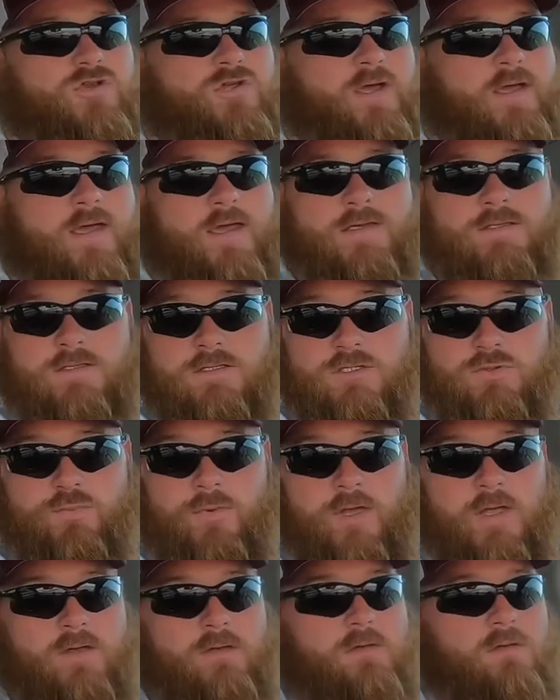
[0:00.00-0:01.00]
I guess, and
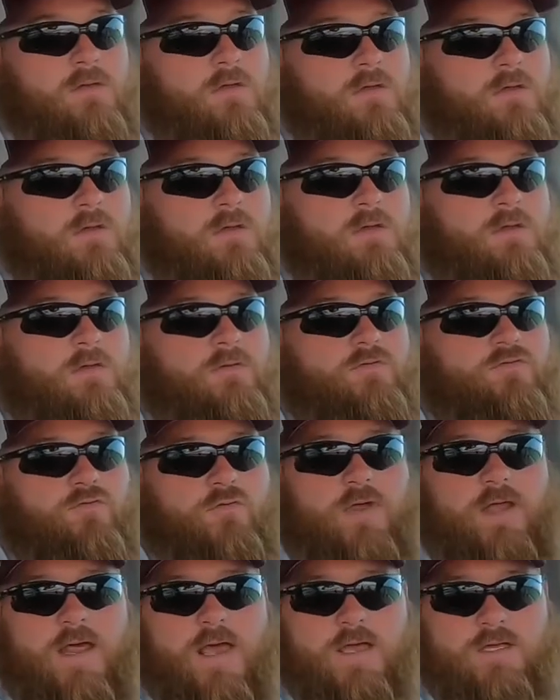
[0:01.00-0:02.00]
spent
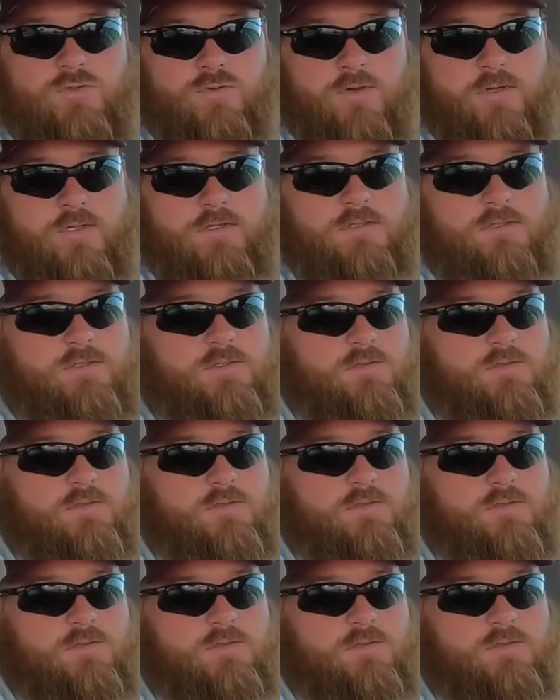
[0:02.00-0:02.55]
3 days with us.